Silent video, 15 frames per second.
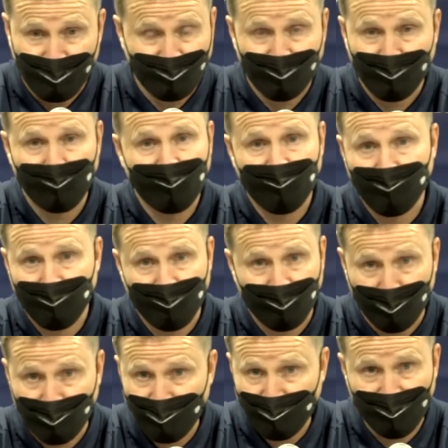like 30
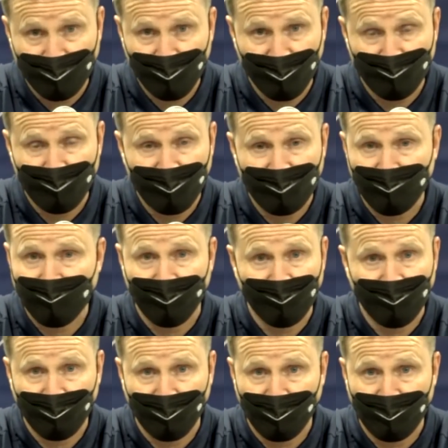something minutes
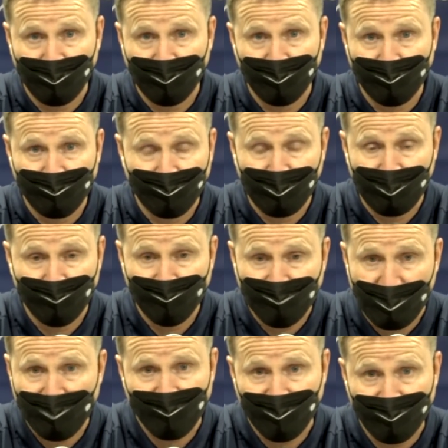on the clock. And I
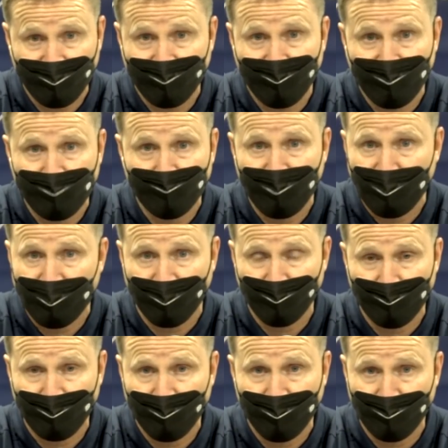was actually deep
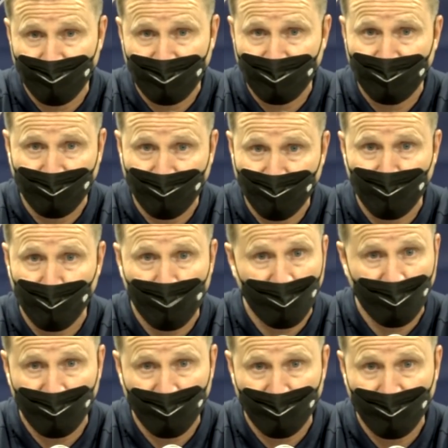down I was
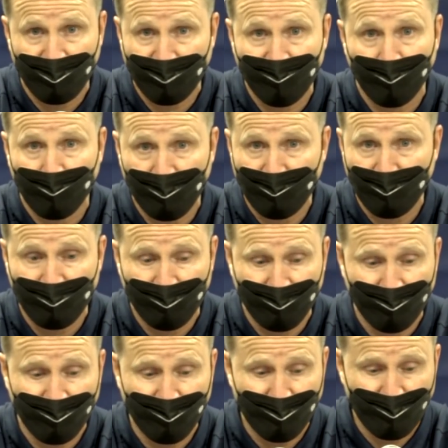preparing him not to play.
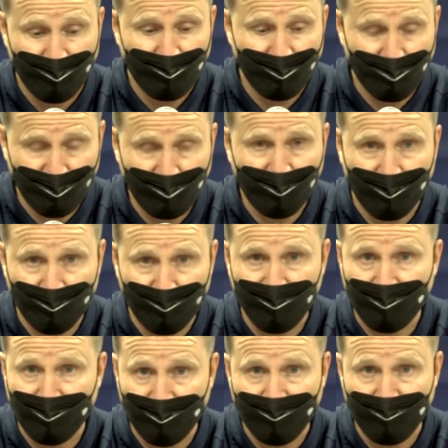And he
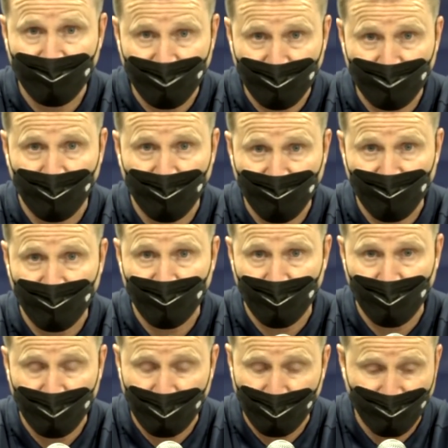comes in and says he wants to
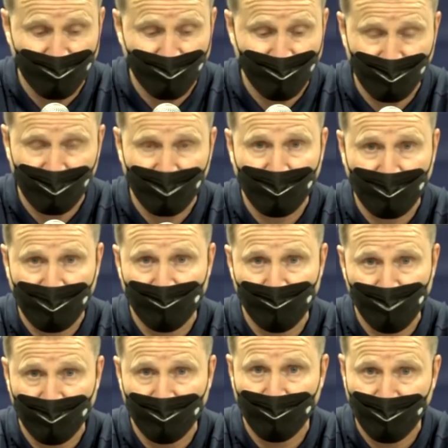go. I just, man, that
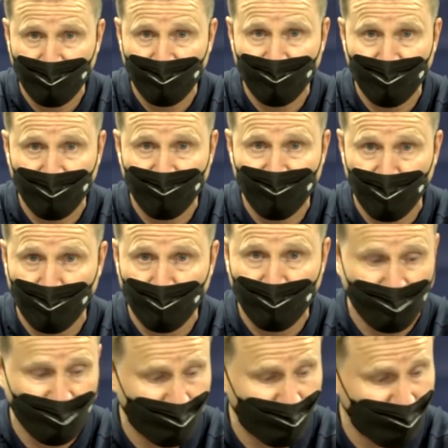gave me a
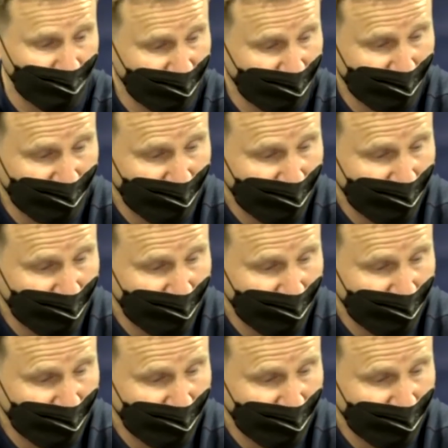jolt. And I'm